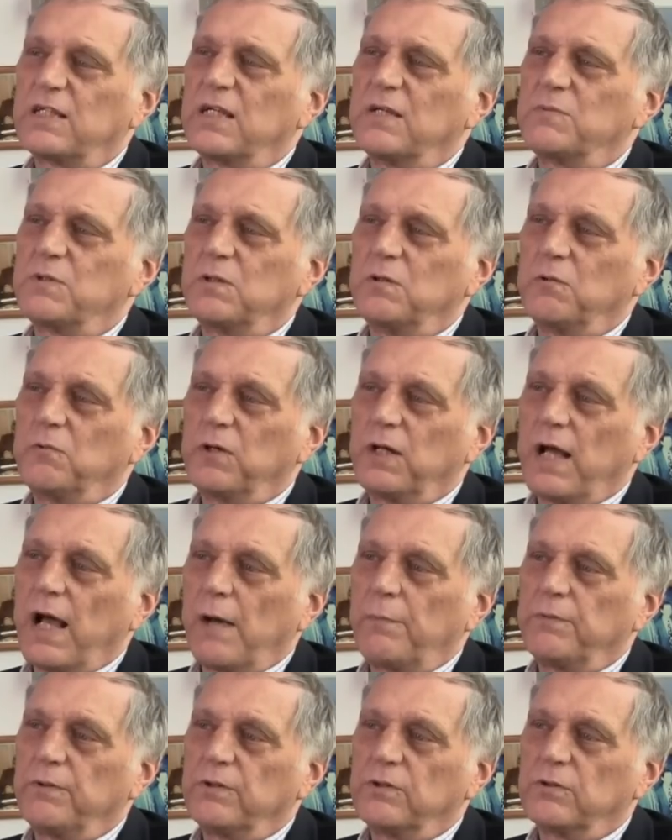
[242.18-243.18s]
seems to be what
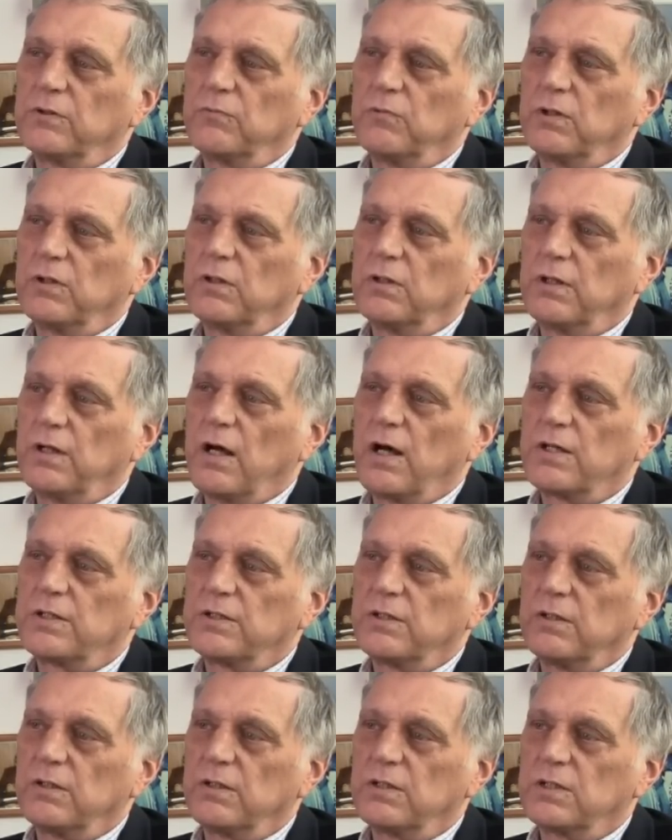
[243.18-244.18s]
happens with
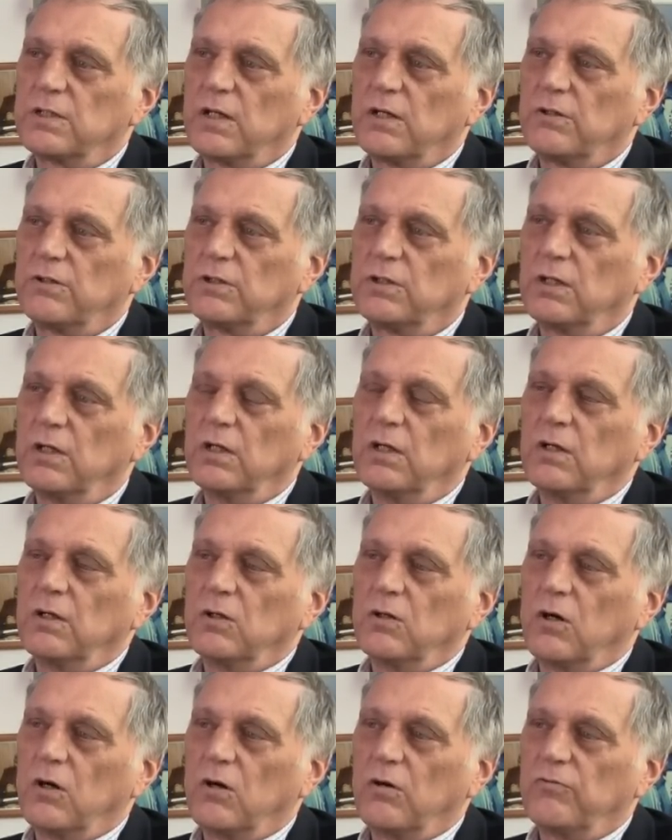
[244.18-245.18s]
anoxia. The cells
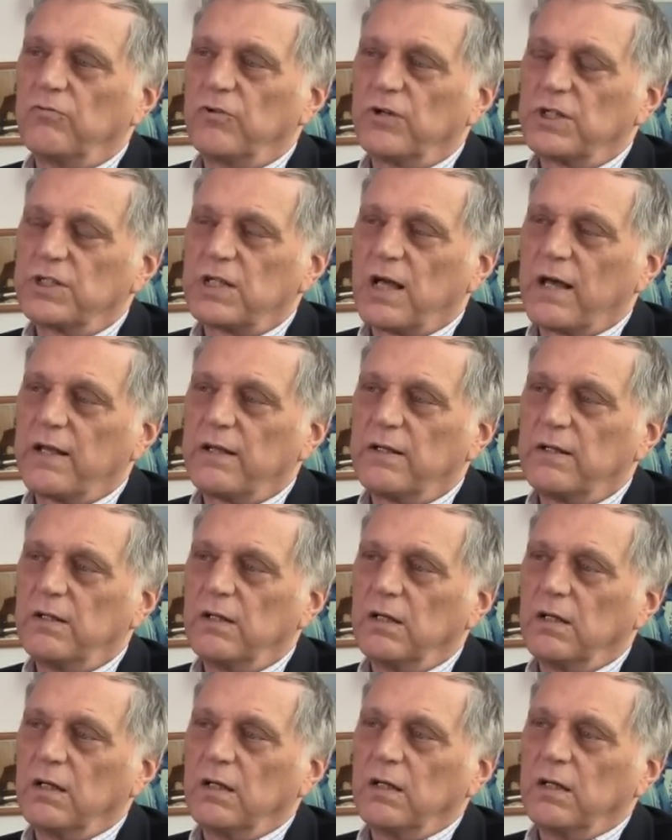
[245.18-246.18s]
are overexcited,
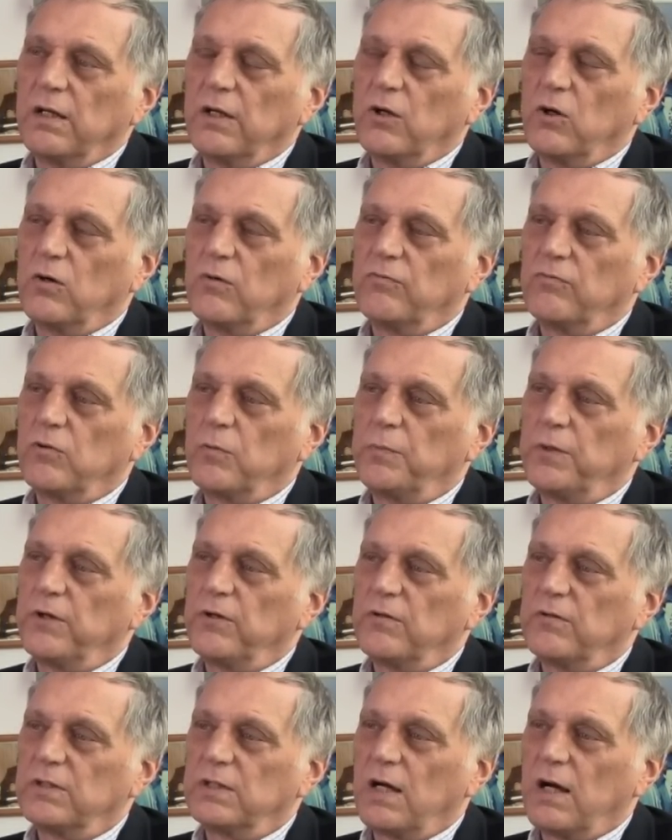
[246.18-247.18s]
and over a
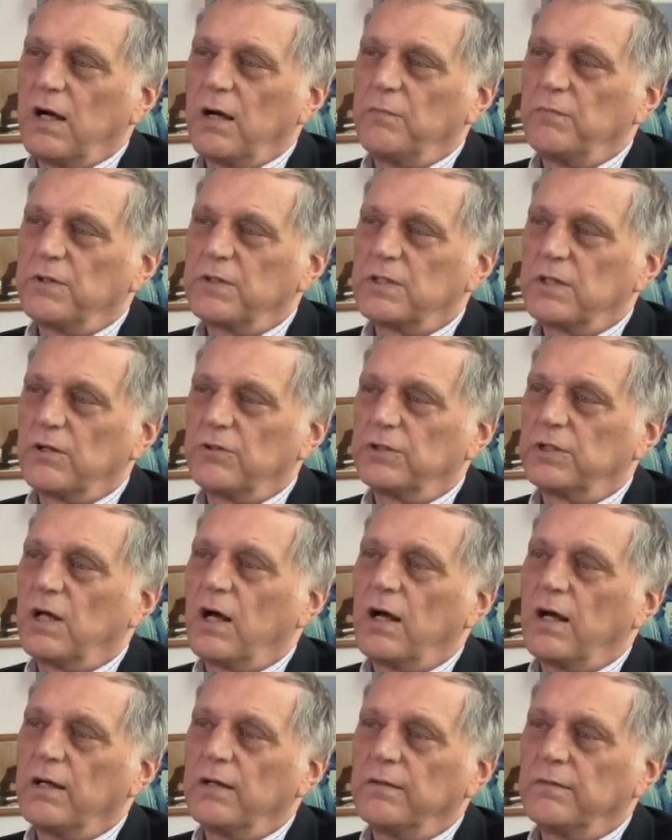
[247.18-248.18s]
period of time, the cells
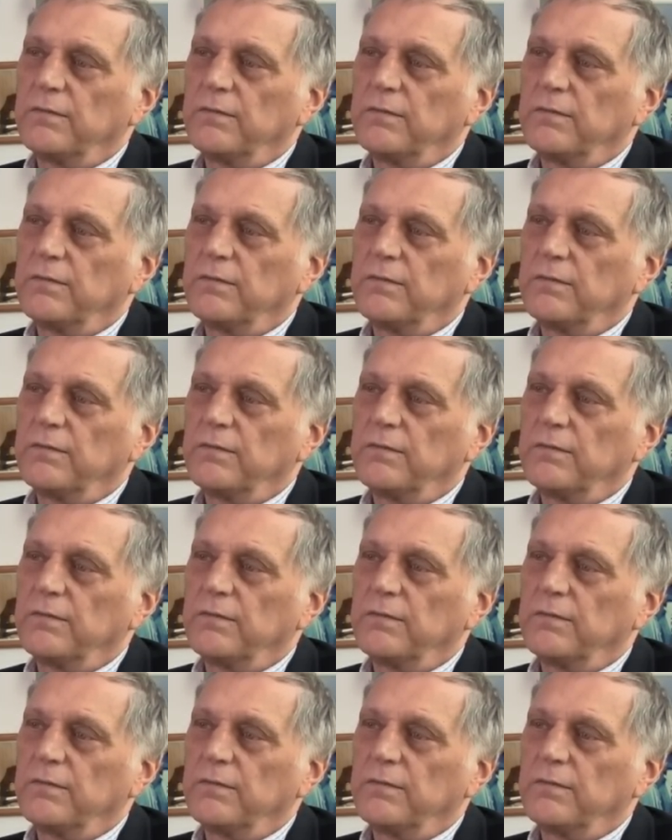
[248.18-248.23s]
die.